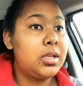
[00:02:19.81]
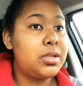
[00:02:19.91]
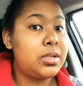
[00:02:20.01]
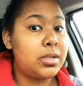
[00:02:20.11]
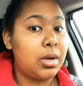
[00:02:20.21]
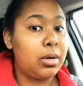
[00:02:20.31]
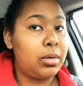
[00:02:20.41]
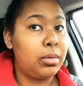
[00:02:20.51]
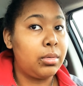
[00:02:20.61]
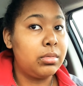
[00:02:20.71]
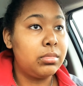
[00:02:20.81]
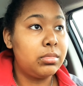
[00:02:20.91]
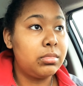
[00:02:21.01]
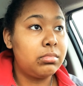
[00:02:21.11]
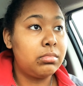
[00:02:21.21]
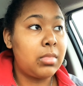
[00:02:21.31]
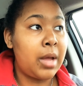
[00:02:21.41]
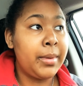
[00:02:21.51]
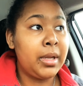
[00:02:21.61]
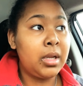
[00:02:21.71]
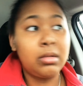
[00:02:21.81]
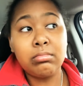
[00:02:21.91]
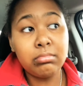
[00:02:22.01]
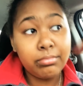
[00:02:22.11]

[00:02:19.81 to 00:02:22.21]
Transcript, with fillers: So I mean